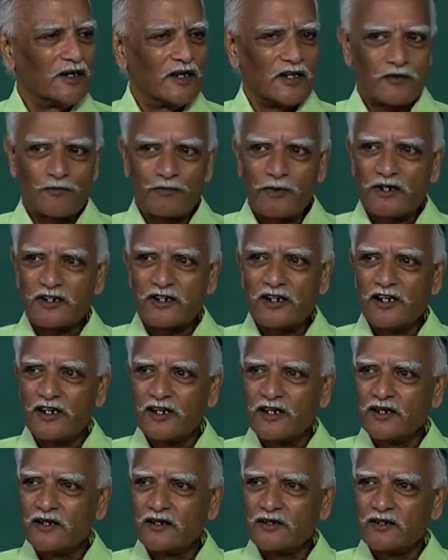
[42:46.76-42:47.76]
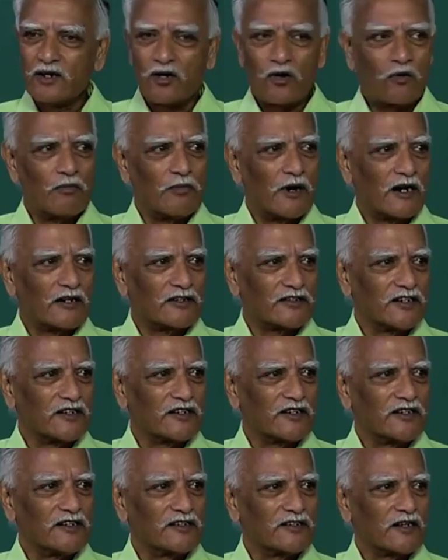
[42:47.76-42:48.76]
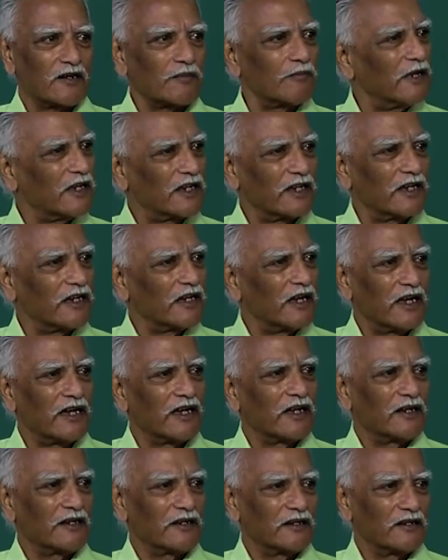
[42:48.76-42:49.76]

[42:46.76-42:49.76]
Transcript: Especially the Lombard cities are making hay,